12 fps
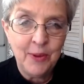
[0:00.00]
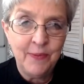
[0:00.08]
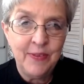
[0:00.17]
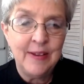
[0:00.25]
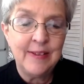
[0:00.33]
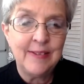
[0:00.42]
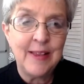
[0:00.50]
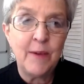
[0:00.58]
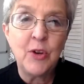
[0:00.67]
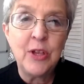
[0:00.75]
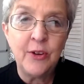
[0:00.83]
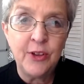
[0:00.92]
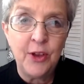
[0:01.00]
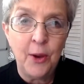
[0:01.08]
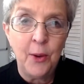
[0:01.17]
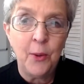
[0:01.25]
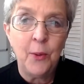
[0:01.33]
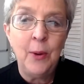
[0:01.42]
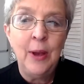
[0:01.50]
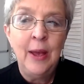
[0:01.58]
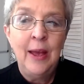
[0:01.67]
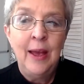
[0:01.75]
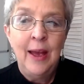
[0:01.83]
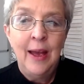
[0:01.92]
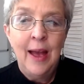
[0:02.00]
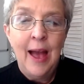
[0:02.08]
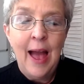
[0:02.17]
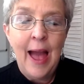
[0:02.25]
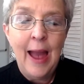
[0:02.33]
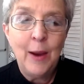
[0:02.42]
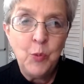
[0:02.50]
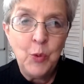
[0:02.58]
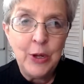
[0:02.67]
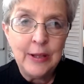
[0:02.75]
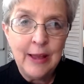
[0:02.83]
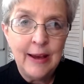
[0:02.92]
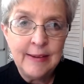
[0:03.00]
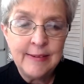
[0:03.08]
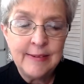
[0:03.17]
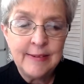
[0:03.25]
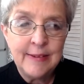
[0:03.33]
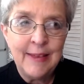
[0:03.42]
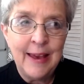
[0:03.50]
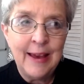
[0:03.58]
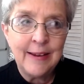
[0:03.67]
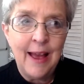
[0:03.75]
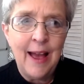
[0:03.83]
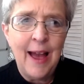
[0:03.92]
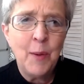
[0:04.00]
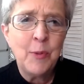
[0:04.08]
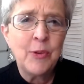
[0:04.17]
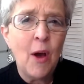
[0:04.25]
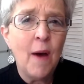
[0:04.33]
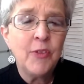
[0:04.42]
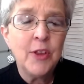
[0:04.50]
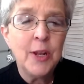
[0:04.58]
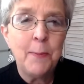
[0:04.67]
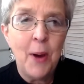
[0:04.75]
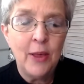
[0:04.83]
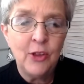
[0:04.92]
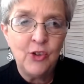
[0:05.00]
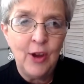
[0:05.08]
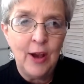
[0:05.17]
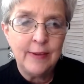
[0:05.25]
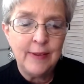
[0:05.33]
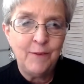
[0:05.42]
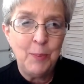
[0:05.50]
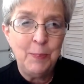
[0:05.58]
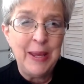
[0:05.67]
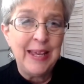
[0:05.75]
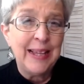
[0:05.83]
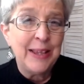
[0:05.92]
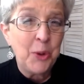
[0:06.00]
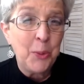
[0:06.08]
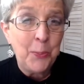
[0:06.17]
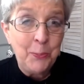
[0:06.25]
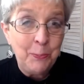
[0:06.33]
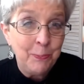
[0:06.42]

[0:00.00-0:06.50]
of this: several years ago, I realized that I was often apologizing for being a little